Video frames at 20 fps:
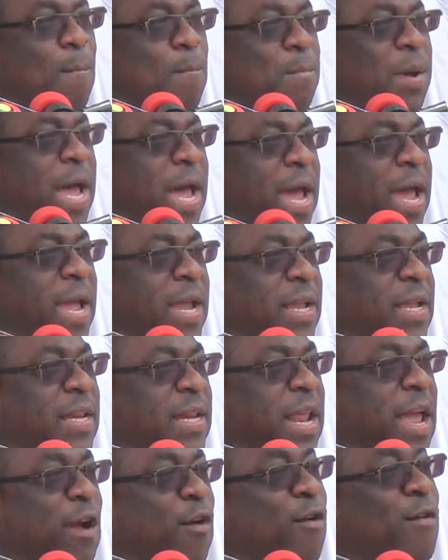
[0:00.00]
by
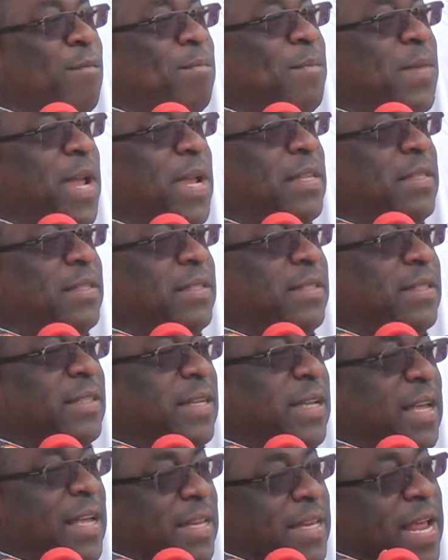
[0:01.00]
the equipment
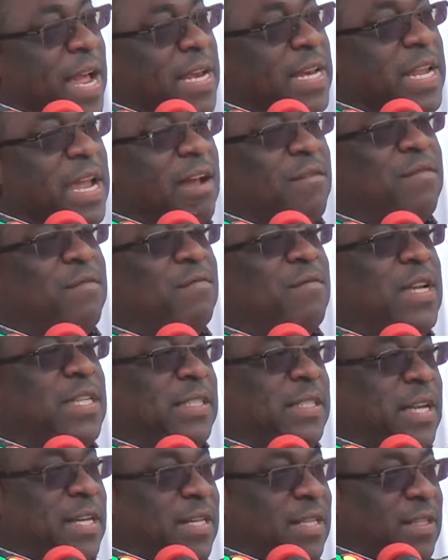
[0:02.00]
that they have
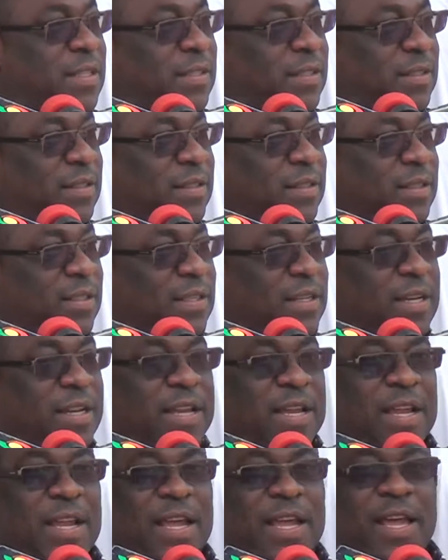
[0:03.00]
invested in.
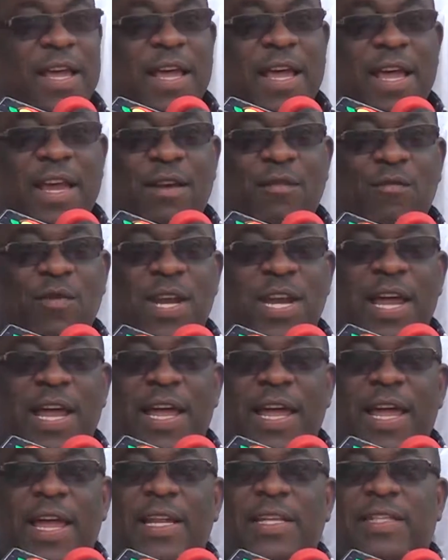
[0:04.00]
And when
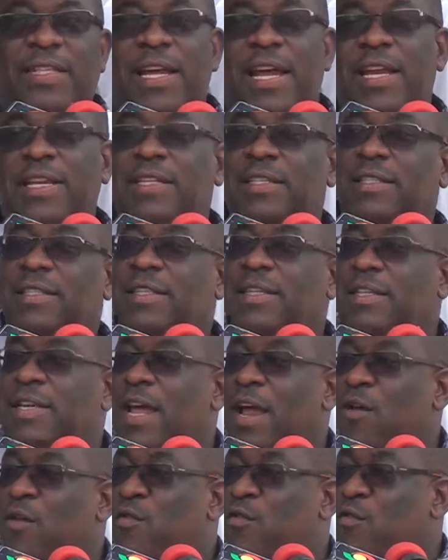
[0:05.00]
I entered
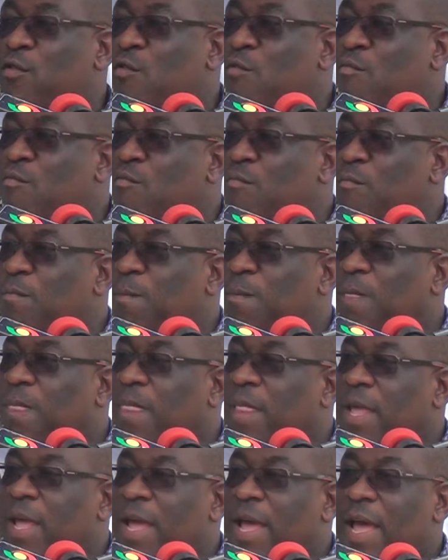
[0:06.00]
that room,
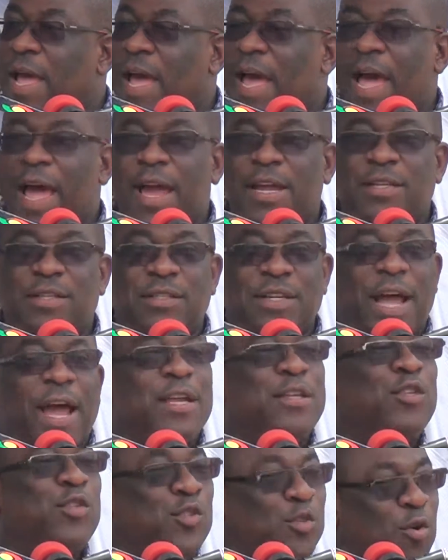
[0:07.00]

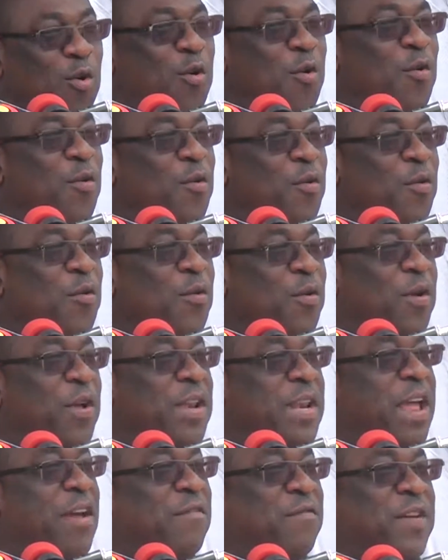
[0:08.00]
I saw
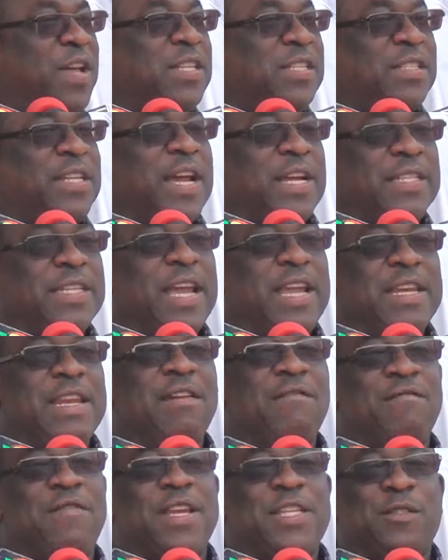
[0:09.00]
the infrastructure and the
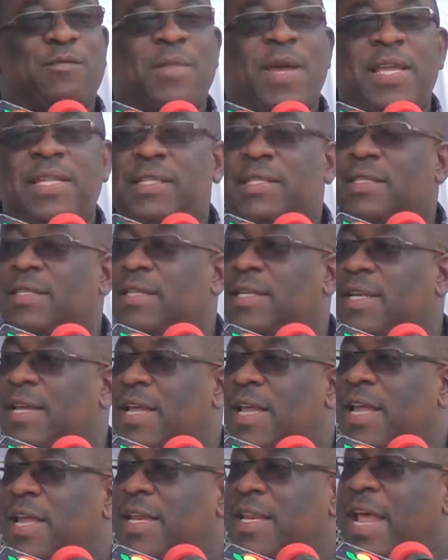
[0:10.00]
investment
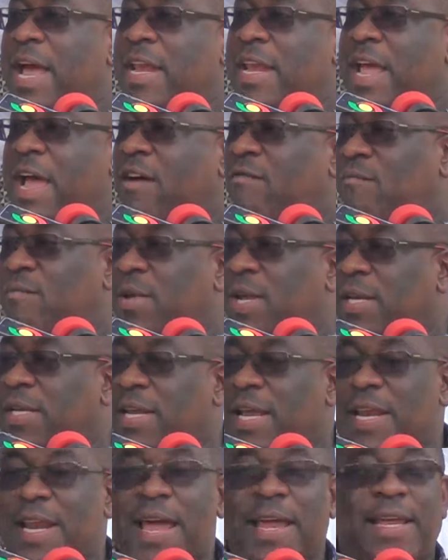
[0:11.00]
that they have made.
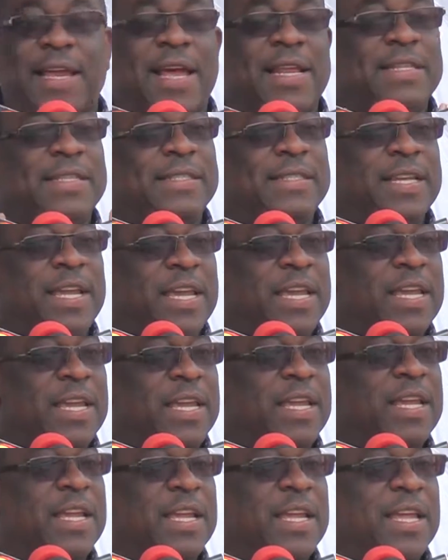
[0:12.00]
And I can say
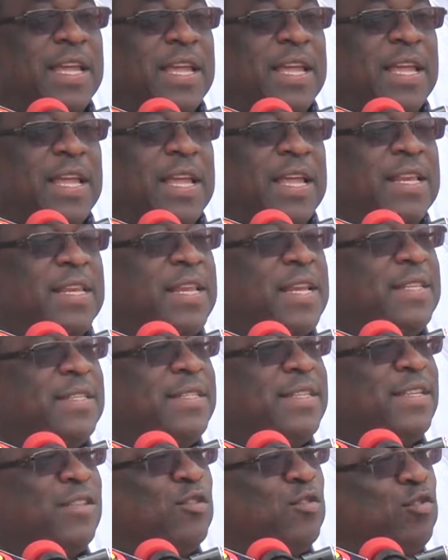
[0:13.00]

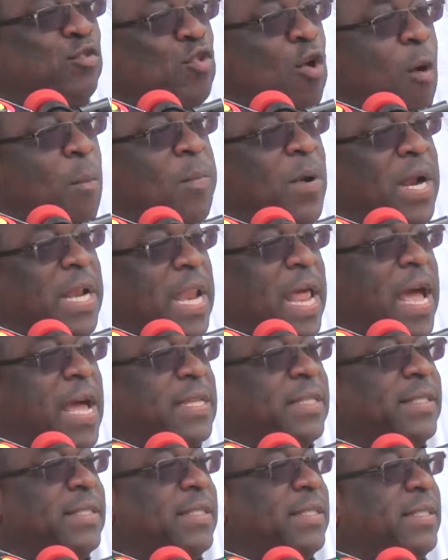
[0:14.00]
this is top
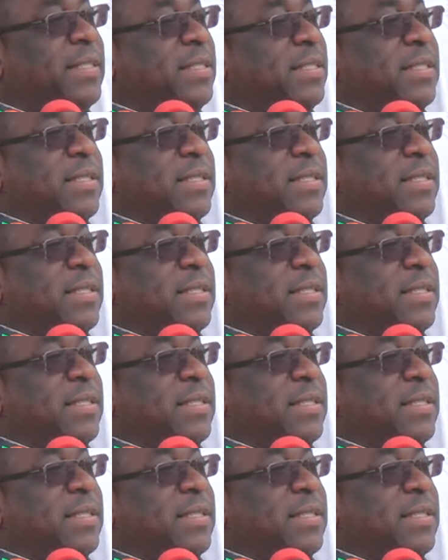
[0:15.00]
class